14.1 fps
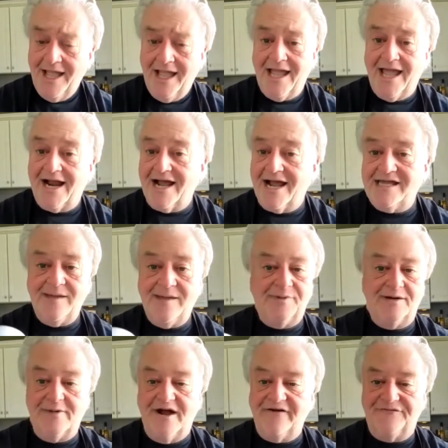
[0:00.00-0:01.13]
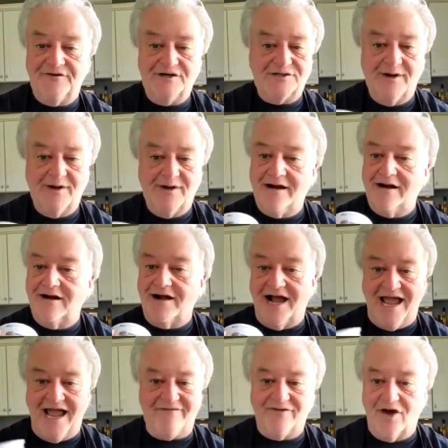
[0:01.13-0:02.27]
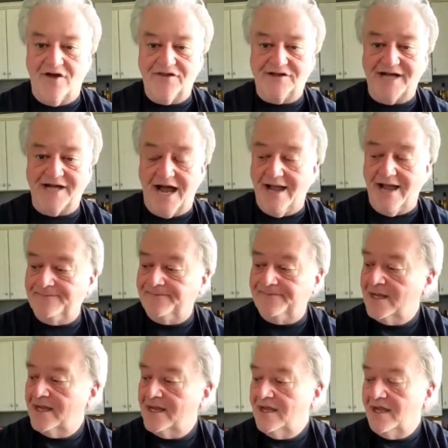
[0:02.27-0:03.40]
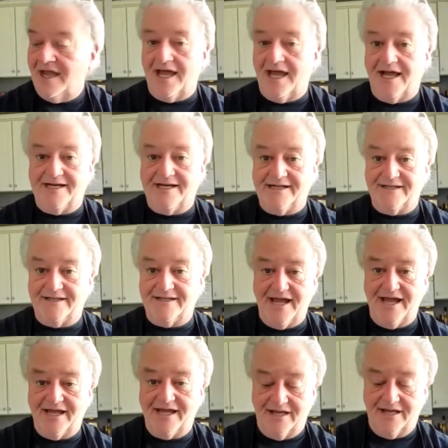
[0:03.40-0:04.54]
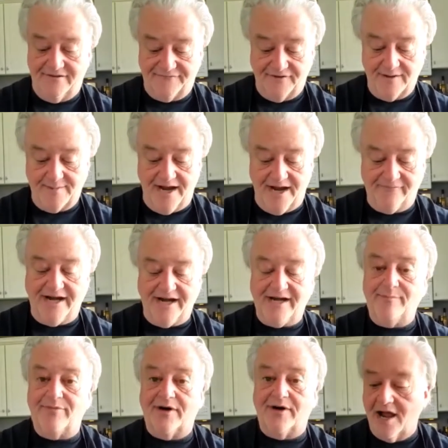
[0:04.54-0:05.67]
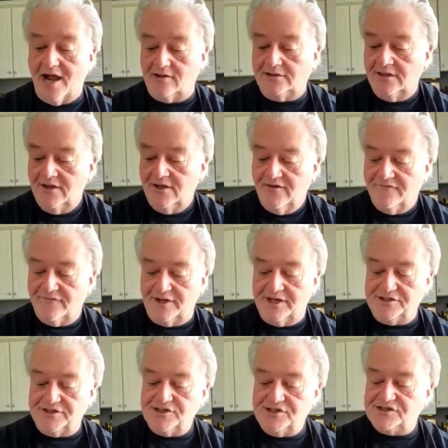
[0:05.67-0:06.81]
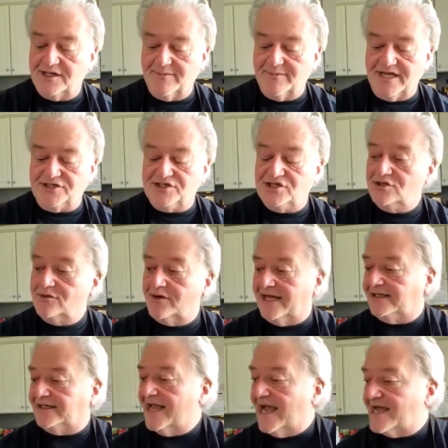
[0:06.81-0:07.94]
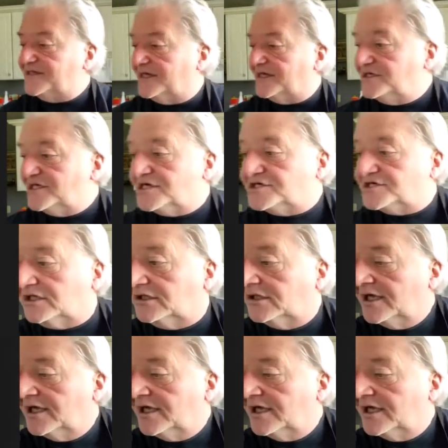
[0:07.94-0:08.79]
I keep it in my refrigerator. I have it all the time. And I'd like to thank a friend of mine, Randy Brown, for introducing me to it as an addition.